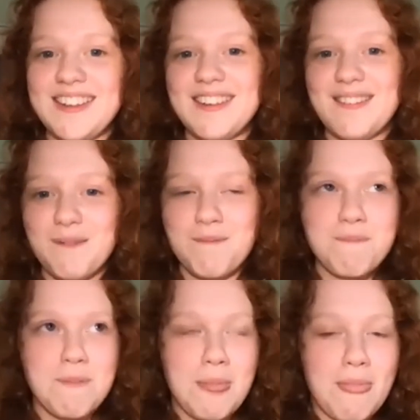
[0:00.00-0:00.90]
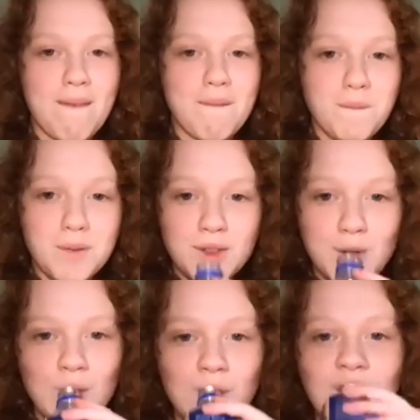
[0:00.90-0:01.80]
Yeah. So
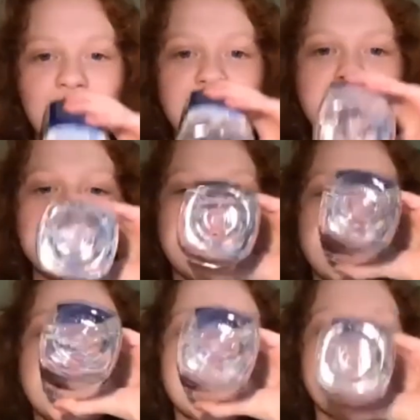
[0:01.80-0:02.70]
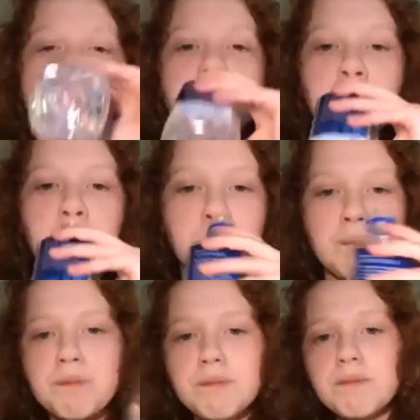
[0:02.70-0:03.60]
when you're chasing a bird, you're in
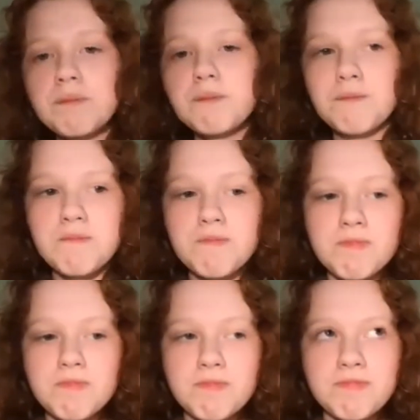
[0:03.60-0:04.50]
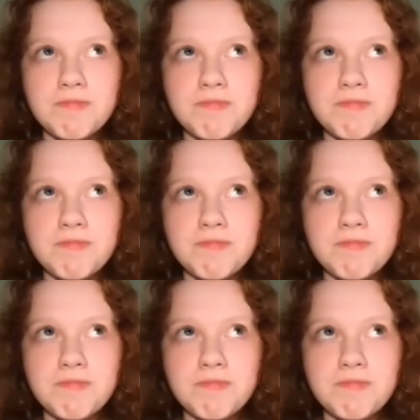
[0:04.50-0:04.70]
touch with a lot of people, I take it.